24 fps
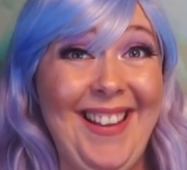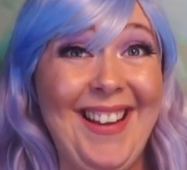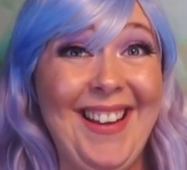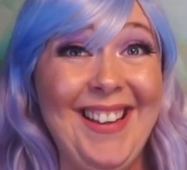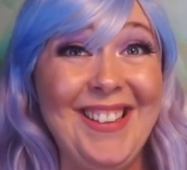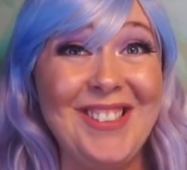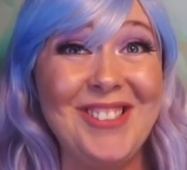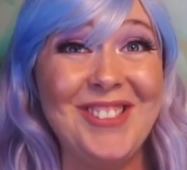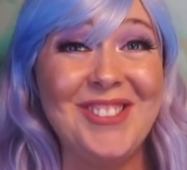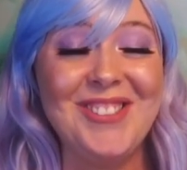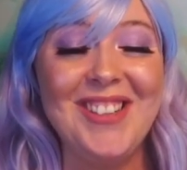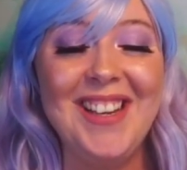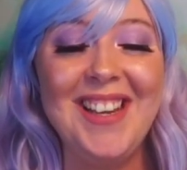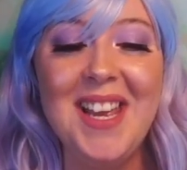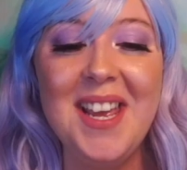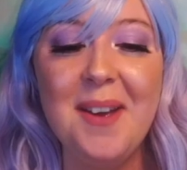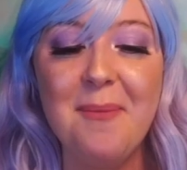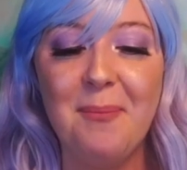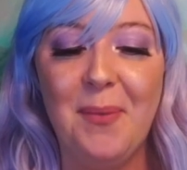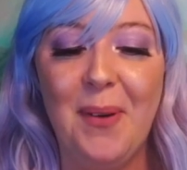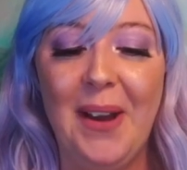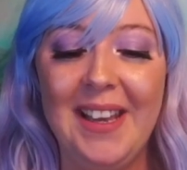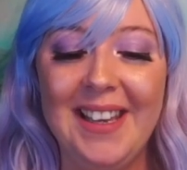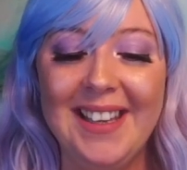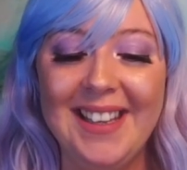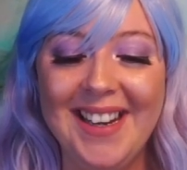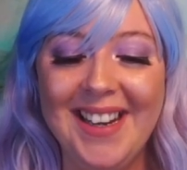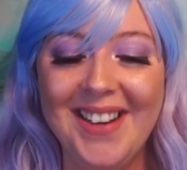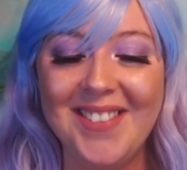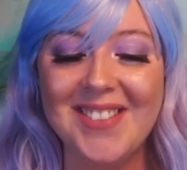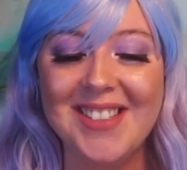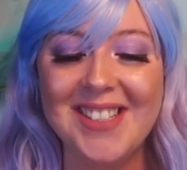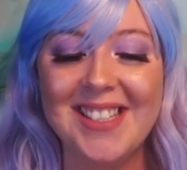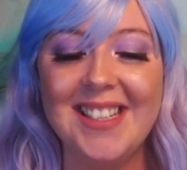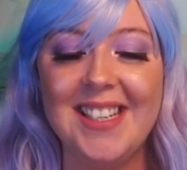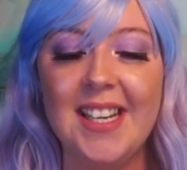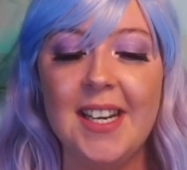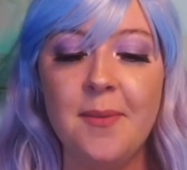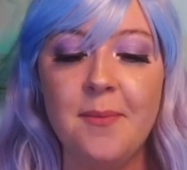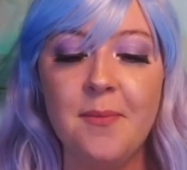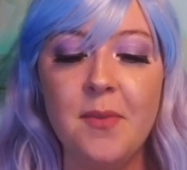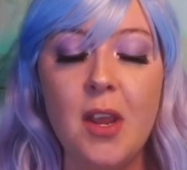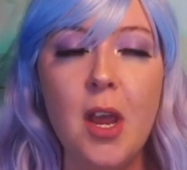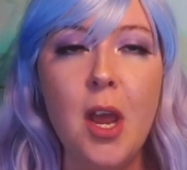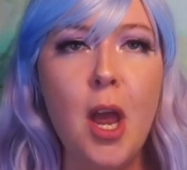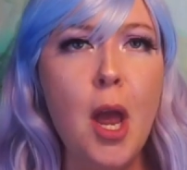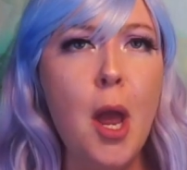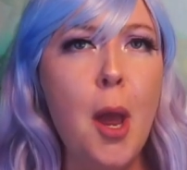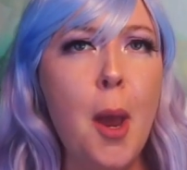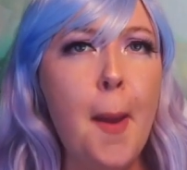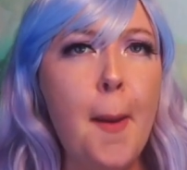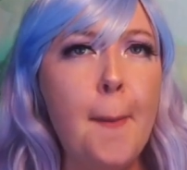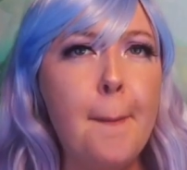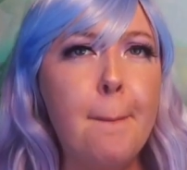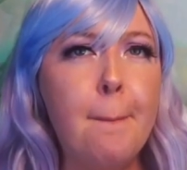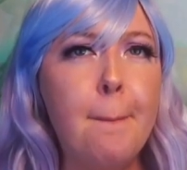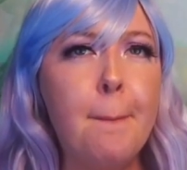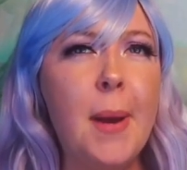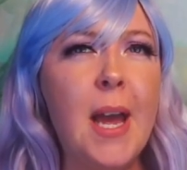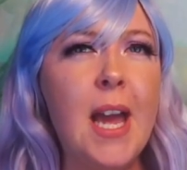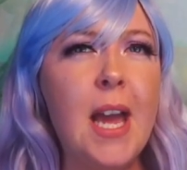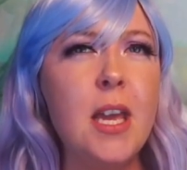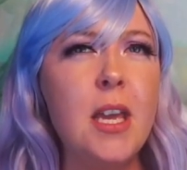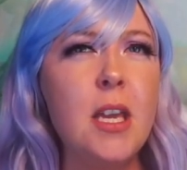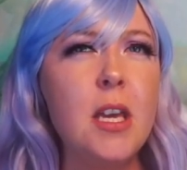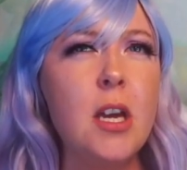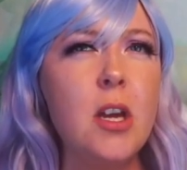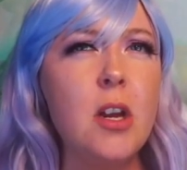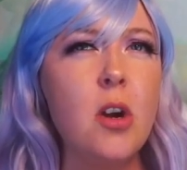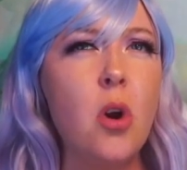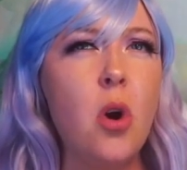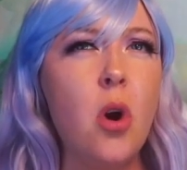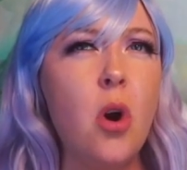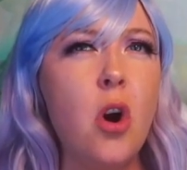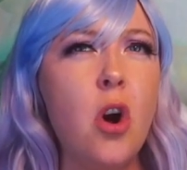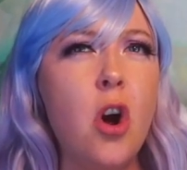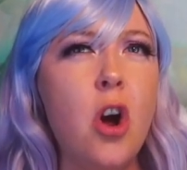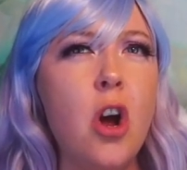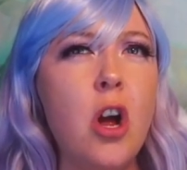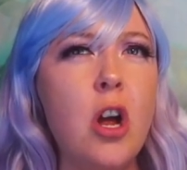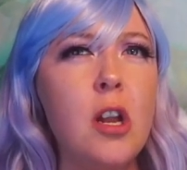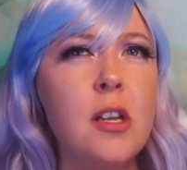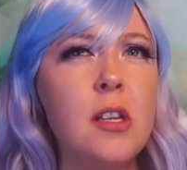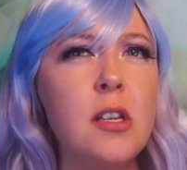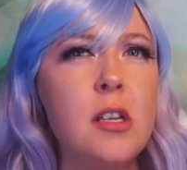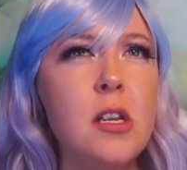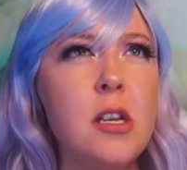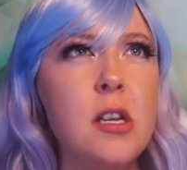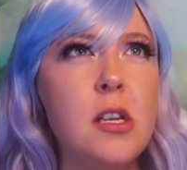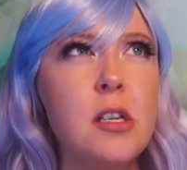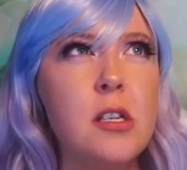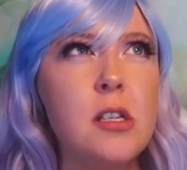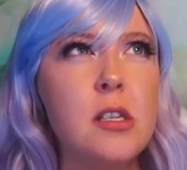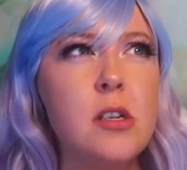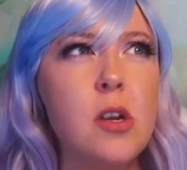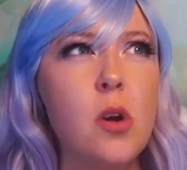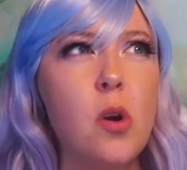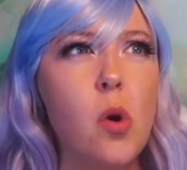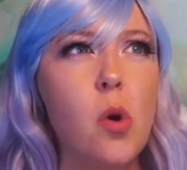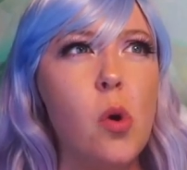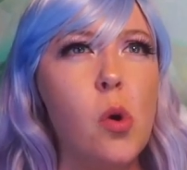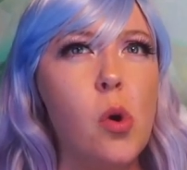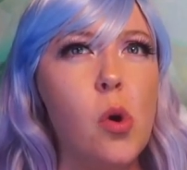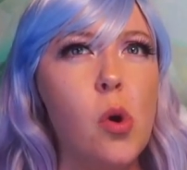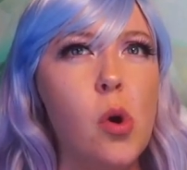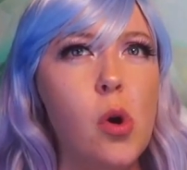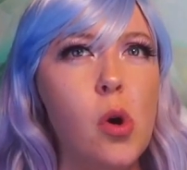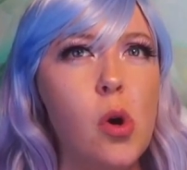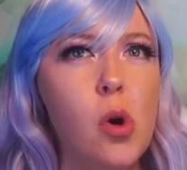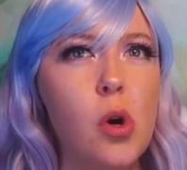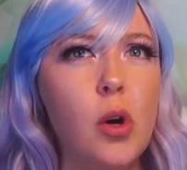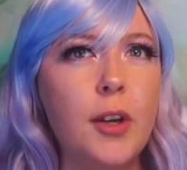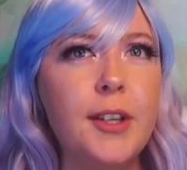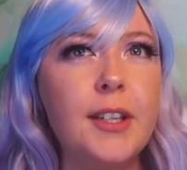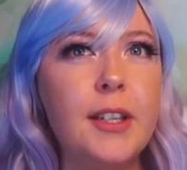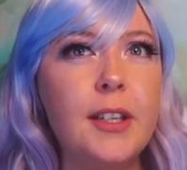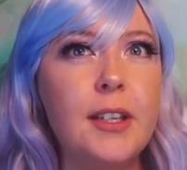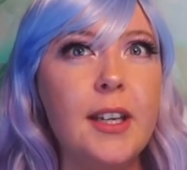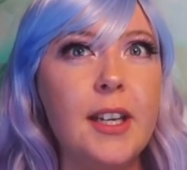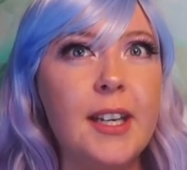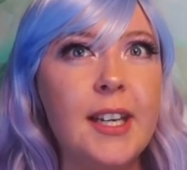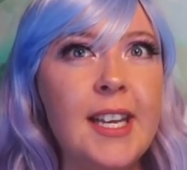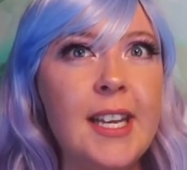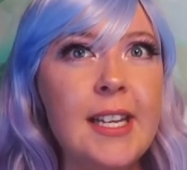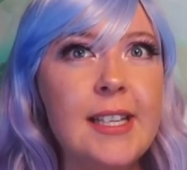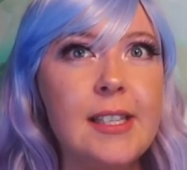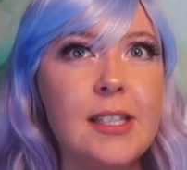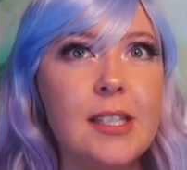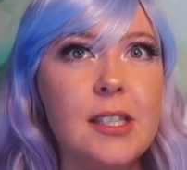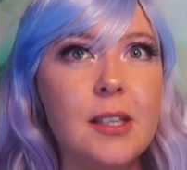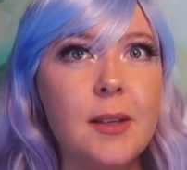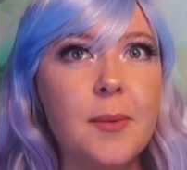That's right. Put your arms in the air. Put your horns on your head.